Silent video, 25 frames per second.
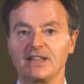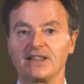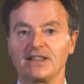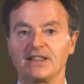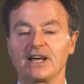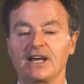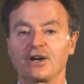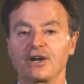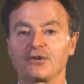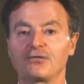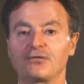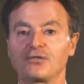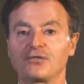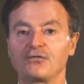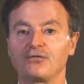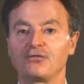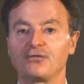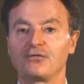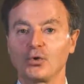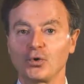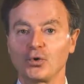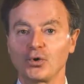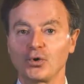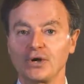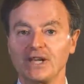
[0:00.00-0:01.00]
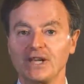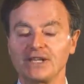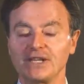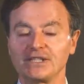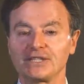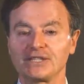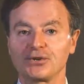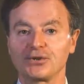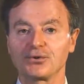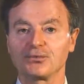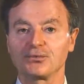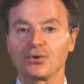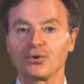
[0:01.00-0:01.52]
that are for 4 days
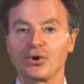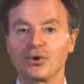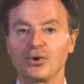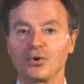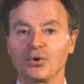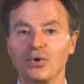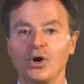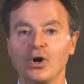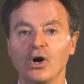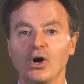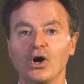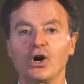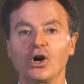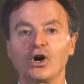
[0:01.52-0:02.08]
in a row,